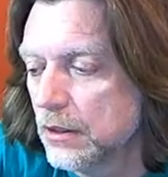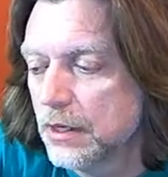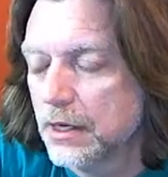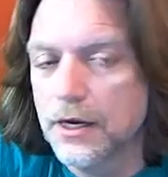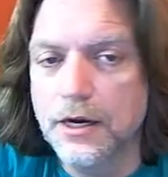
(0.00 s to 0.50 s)

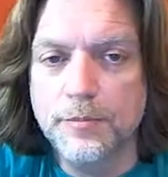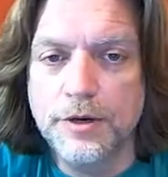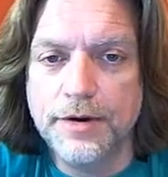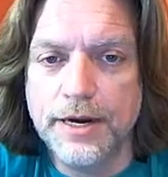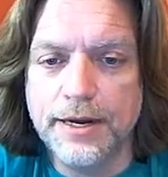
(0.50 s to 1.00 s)
Uh, but
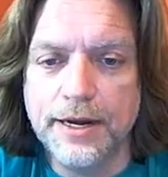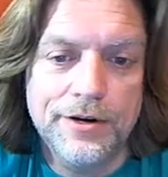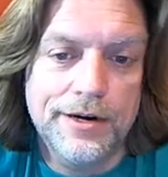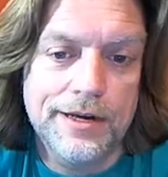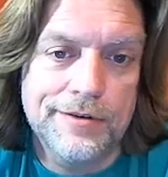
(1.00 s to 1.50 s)
right now we
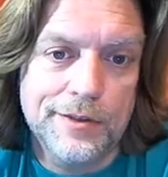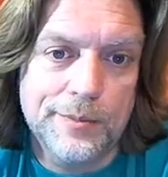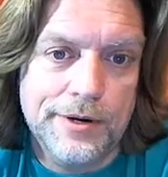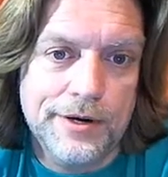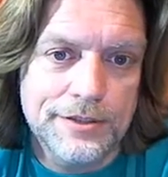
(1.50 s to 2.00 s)
don't have all the
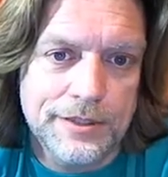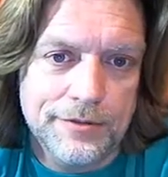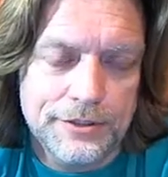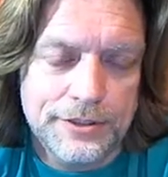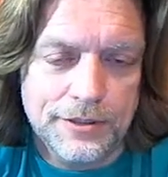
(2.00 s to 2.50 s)
parts and
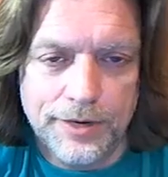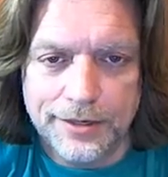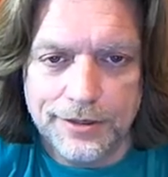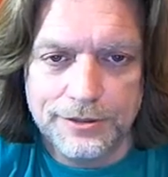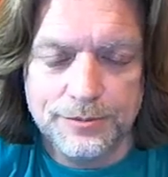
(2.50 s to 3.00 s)
we're still waiting
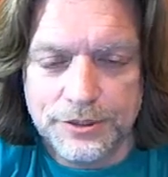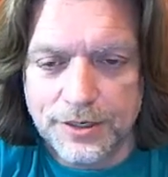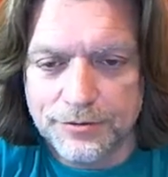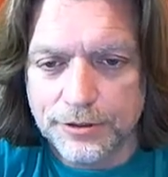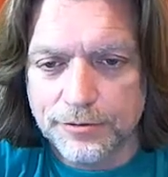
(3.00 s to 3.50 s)
on some
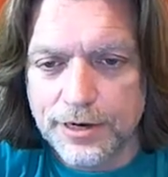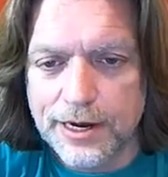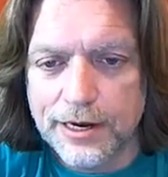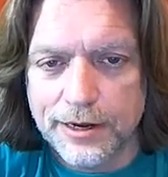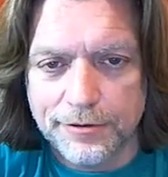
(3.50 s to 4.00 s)
stuff to
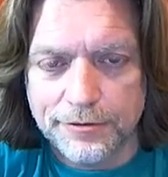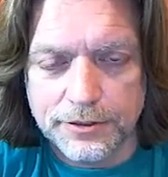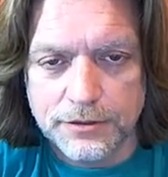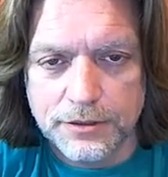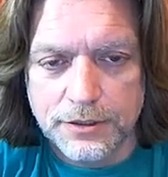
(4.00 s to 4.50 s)
arrive.
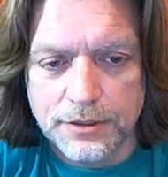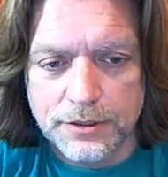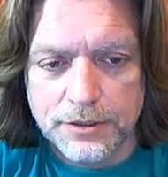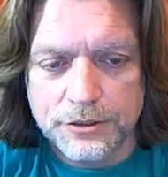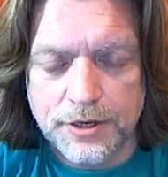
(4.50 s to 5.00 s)
And
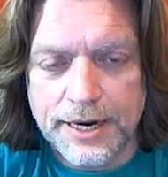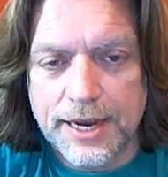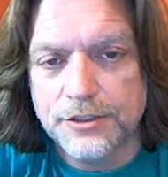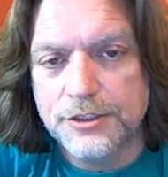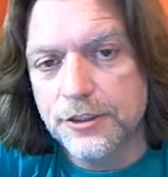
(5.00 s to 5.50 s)
so I
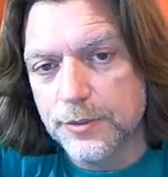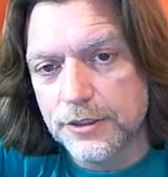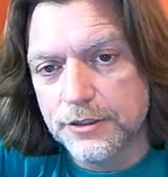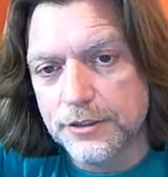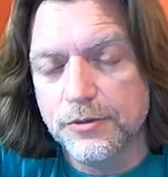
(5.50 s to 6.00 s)
got two
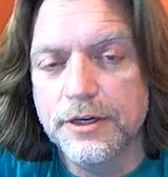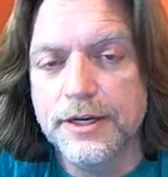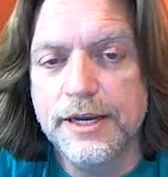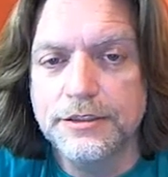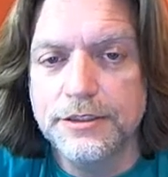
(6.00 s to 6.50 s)
builders
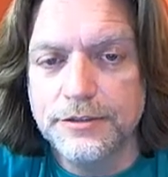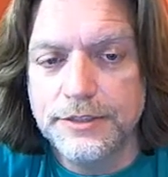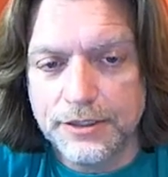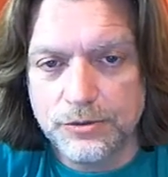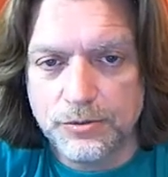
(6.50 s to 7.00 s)
working, two
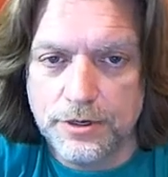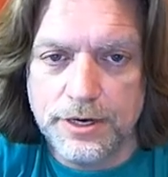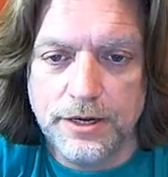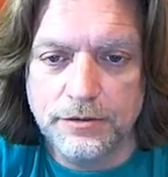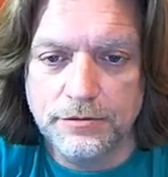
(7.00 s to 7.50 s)
techs
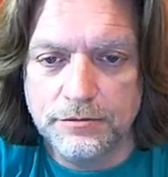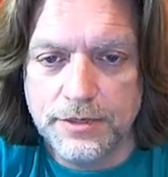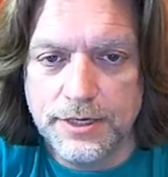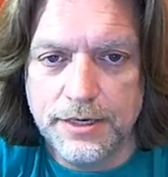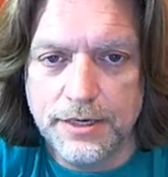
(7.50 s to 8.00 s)
working
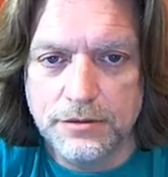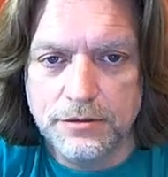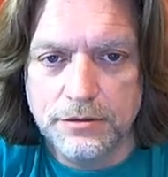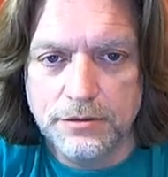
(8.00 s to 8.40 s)
right now.